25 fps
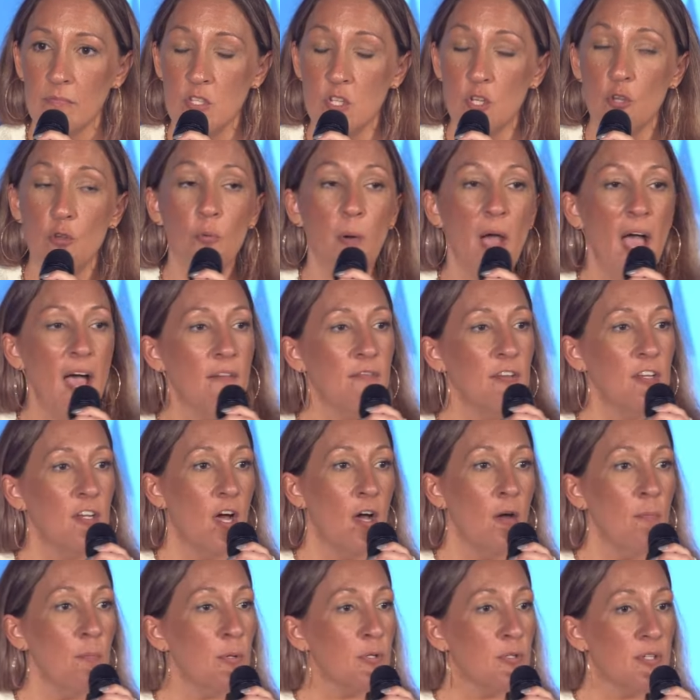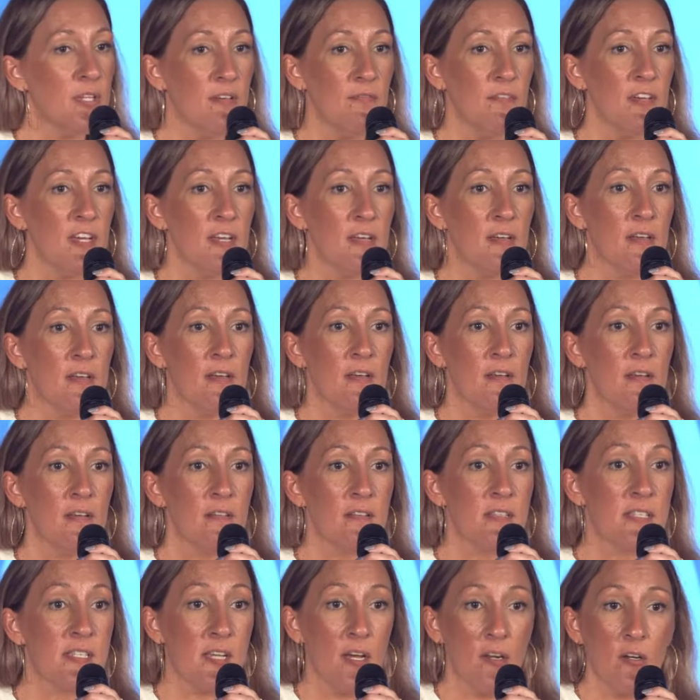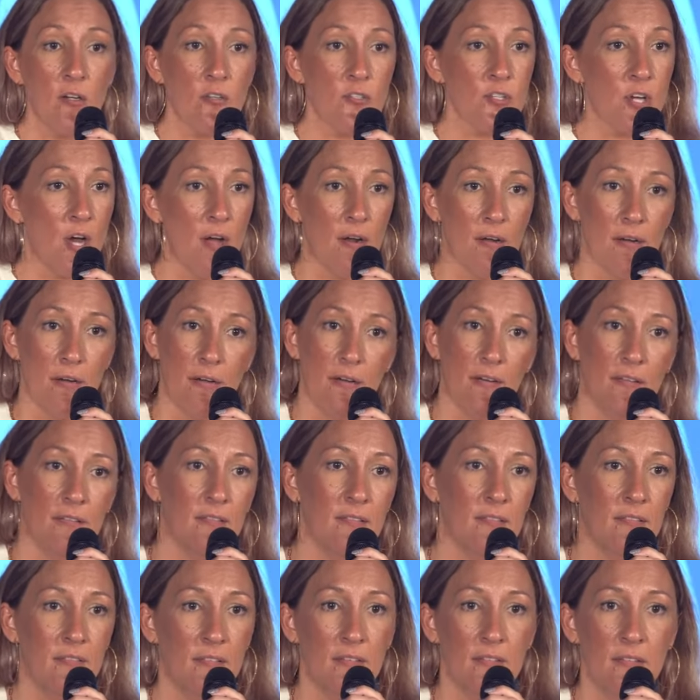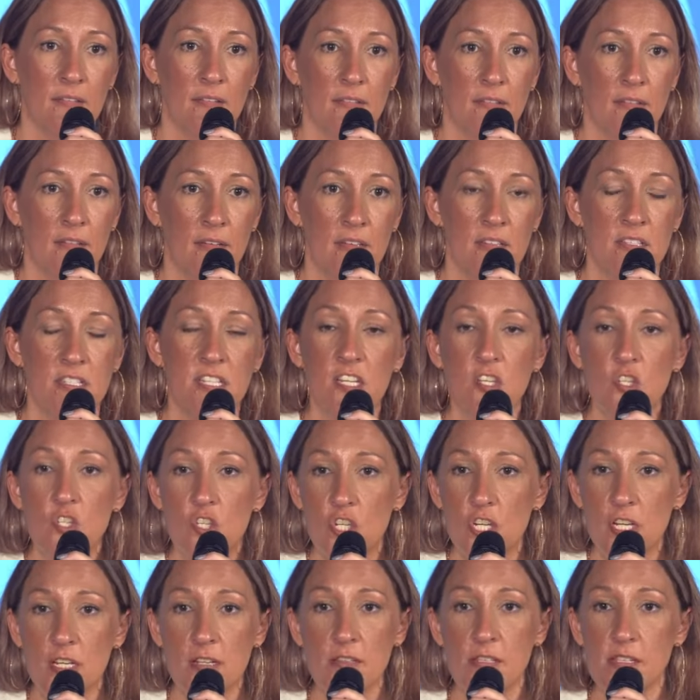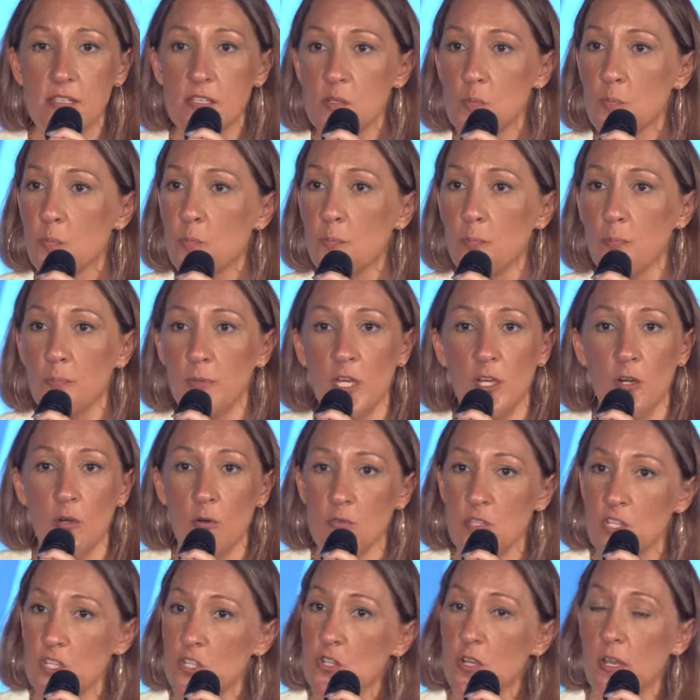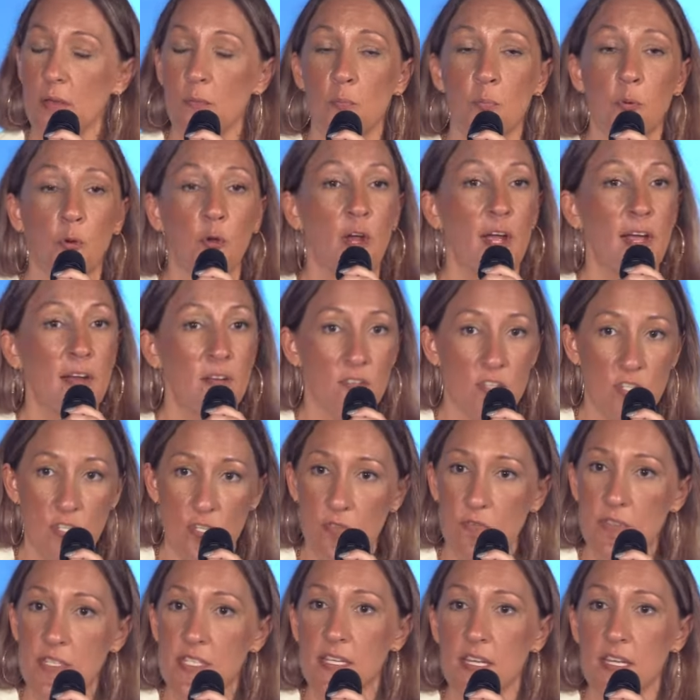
Do you have an unbelieving son or daughter? Did Jesus, you know, did you in prayer? Did you